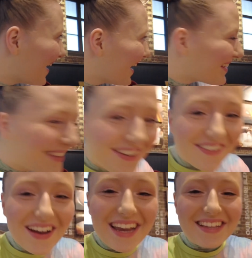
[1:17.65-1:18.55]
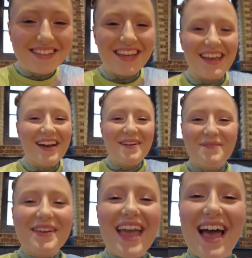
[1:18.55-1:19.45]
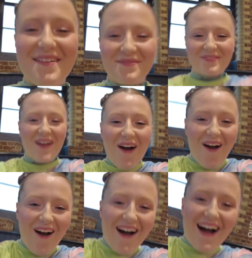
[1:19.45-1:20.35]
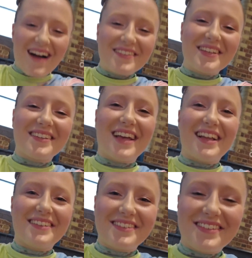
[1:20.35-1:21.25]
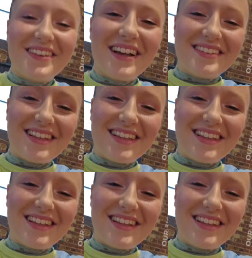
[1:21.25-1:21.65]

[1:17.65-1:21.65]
It's crazy. But yeah, I'm so excited. See you guys